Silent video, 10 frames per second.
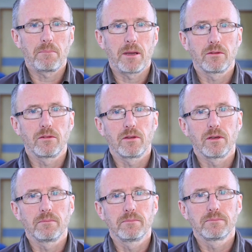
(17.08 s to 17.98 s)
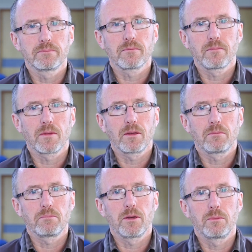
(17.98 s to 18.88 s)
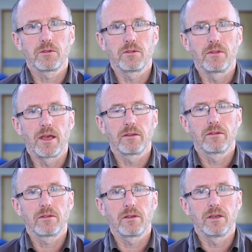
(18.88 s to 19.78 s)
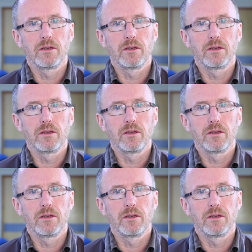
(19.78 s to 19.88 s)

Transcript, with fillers: Part of the purpose of that